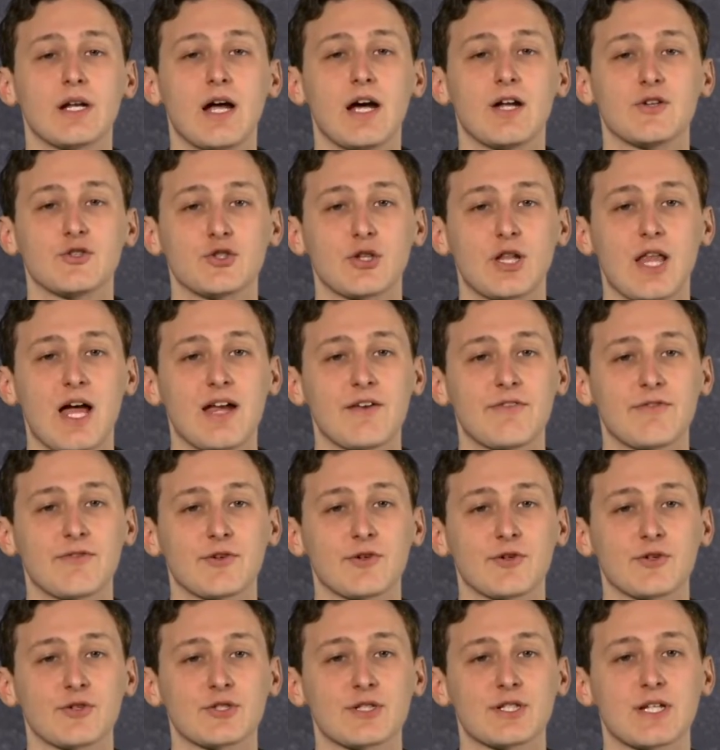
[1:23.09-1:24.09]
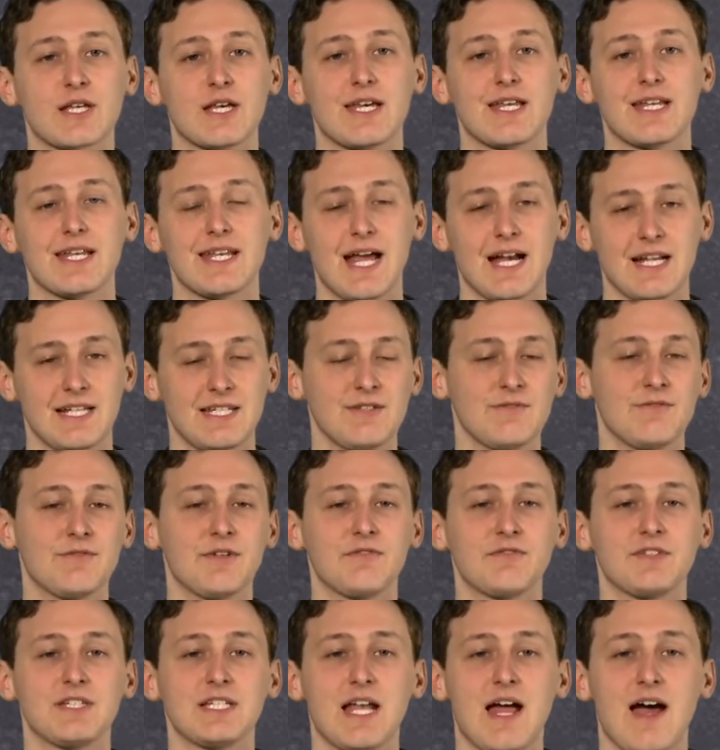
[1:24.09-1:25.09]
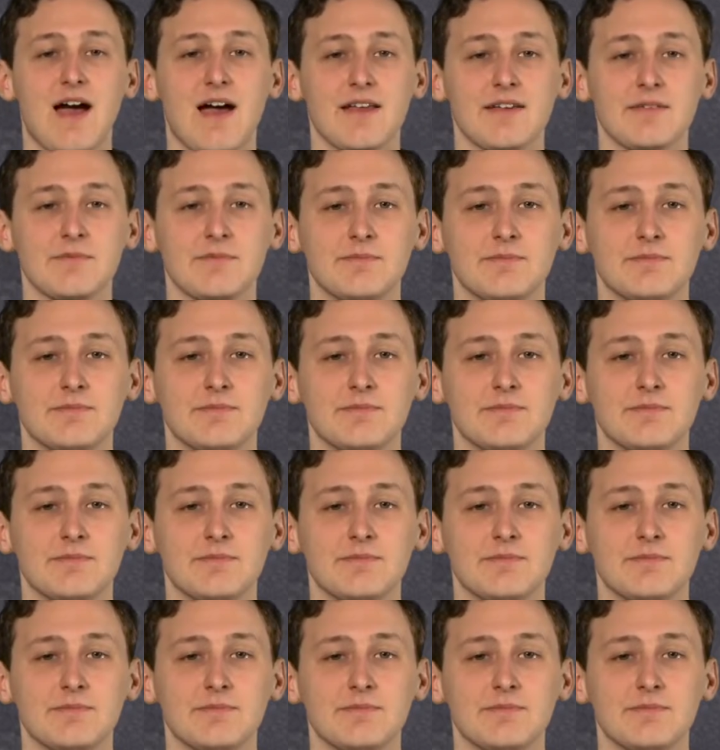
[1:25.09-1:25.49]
on July 1st, 1959.